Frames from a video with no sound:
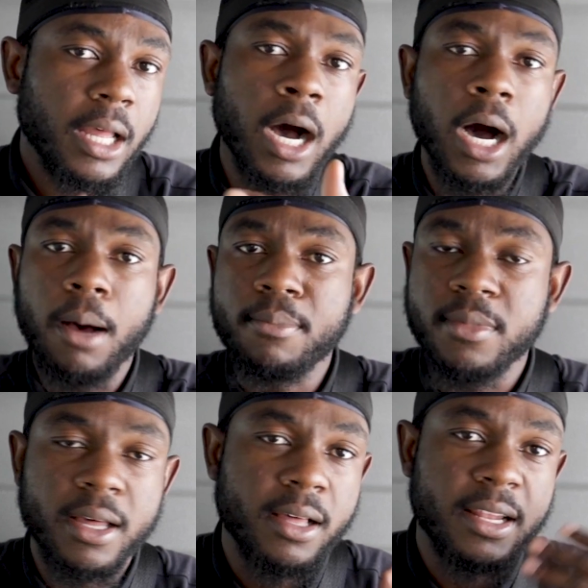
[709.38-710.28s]

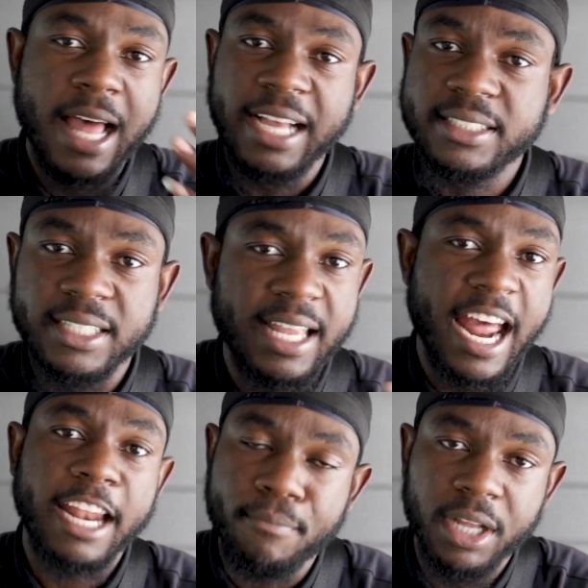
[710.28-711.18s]
the last thing that
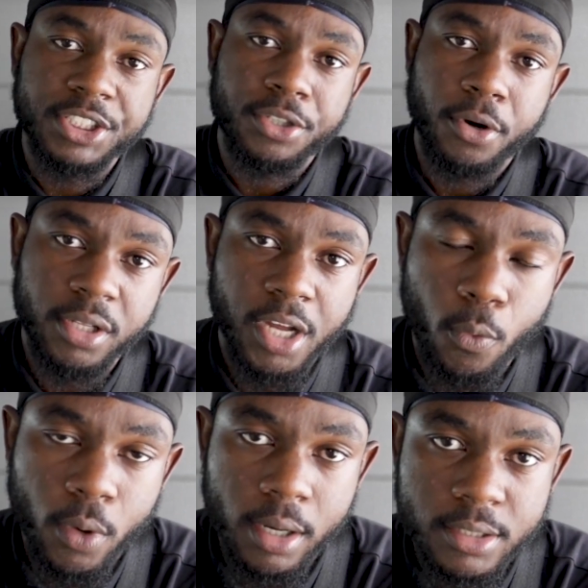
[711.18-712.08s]
I had mentioned
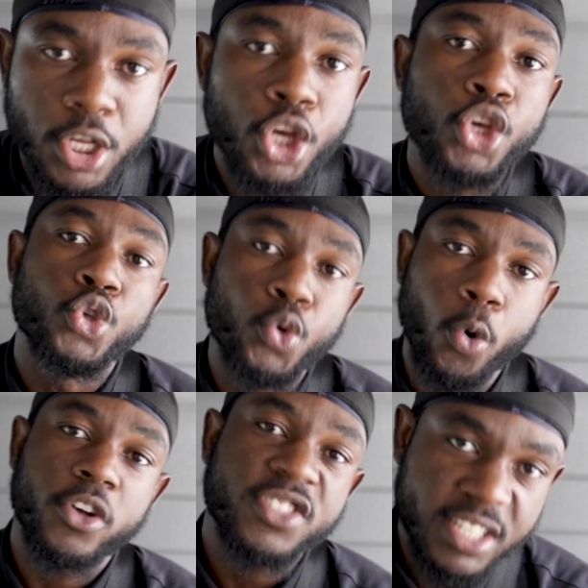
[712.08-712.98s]
earlier was
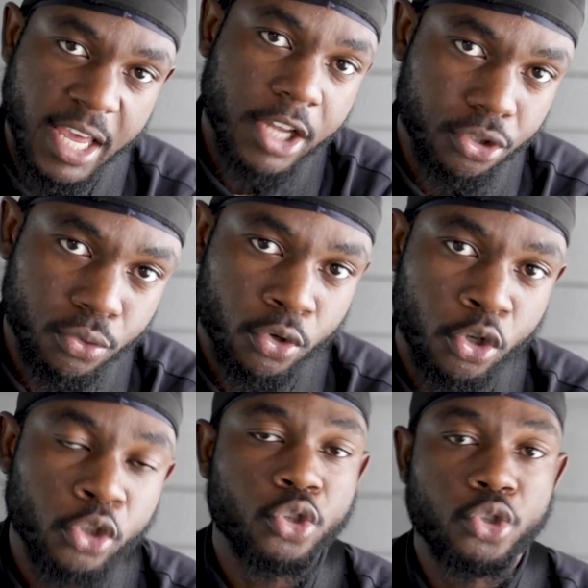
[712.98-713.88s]
your schedule.
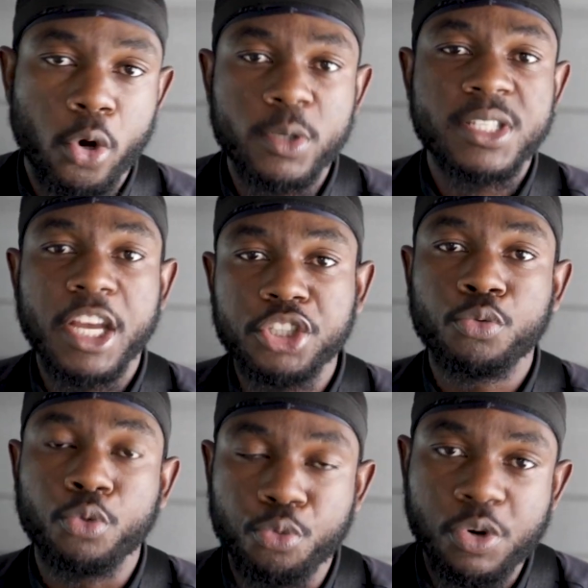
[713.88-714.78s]
So your
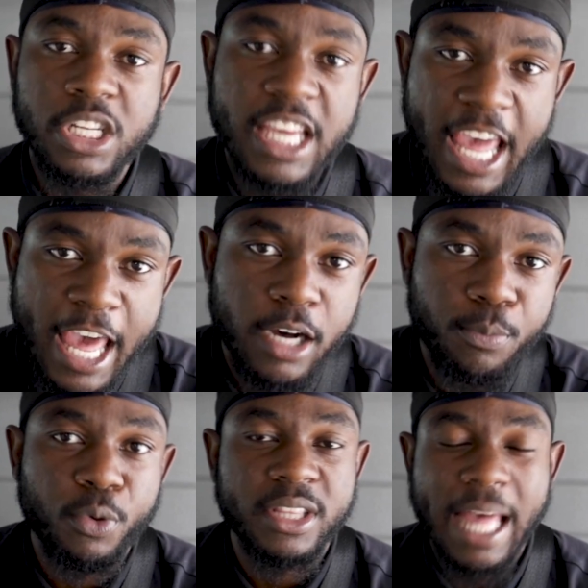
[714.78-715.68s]
schedule would really
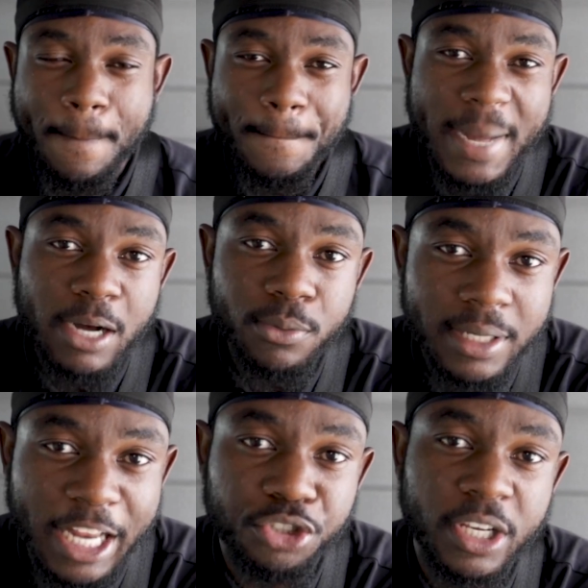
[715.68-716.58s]
help with the
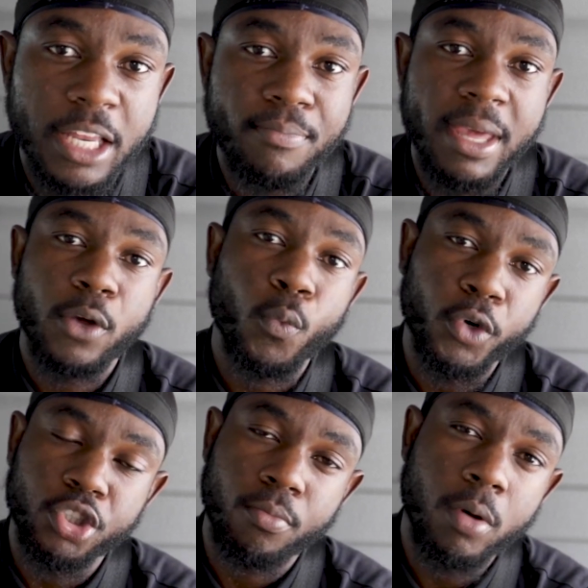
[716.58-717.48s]
amount that you can make
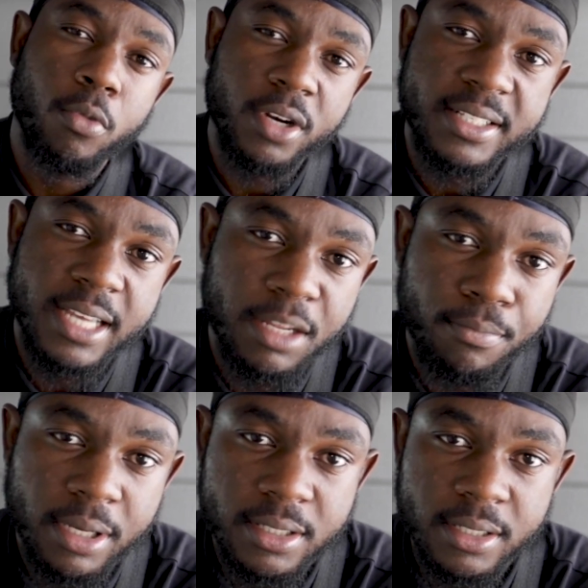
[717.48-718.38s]
with your mobile detailing
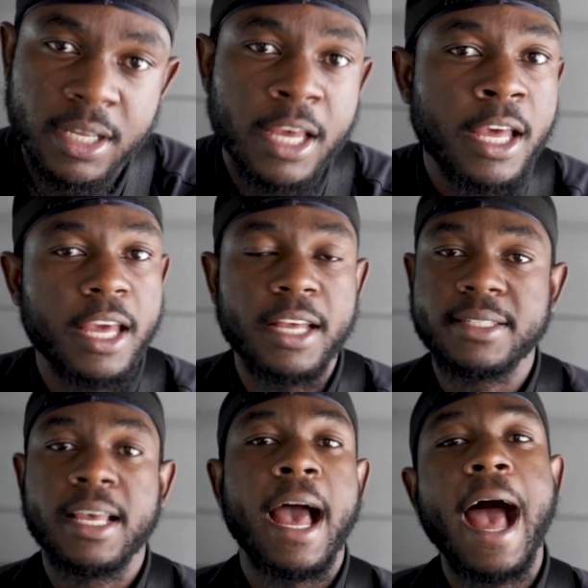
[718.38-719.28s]
business.
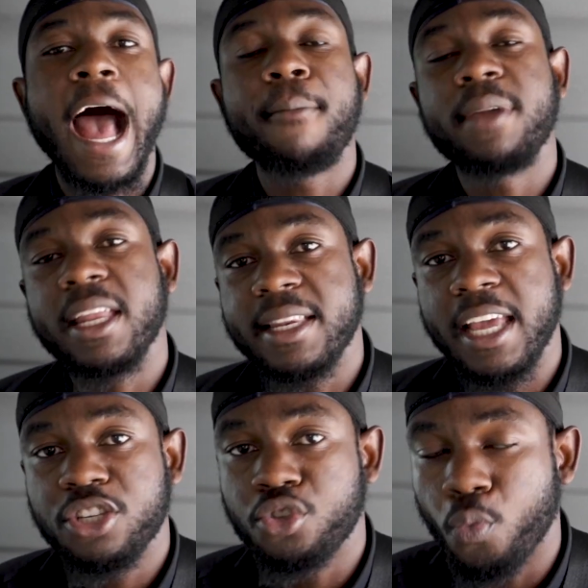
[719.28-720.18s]
Is how many
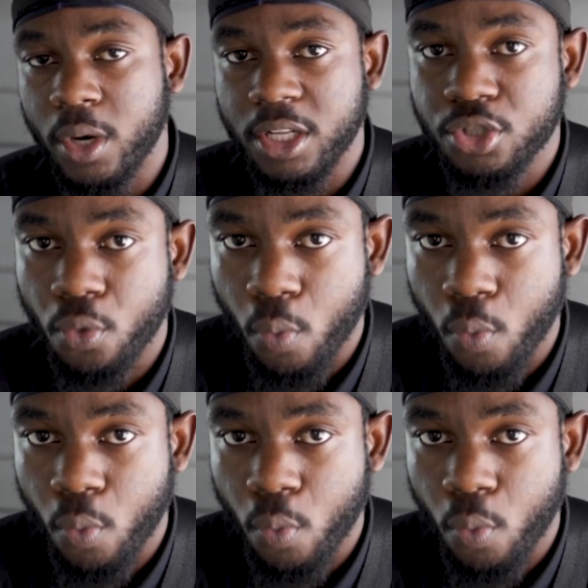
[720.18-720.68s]
days you're willing to